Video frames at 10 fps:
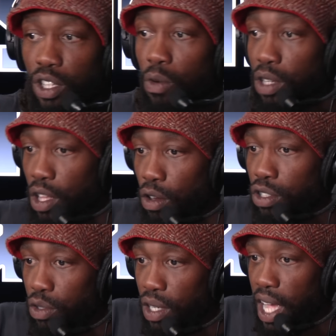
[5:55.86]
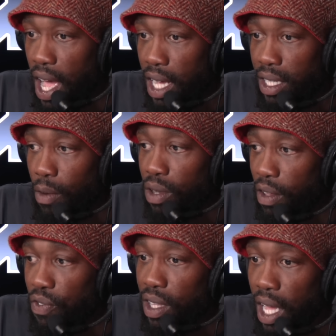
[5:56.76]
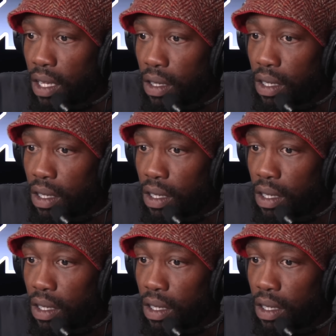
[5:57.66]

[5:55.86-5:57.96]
So with those 3 guys, I really feel like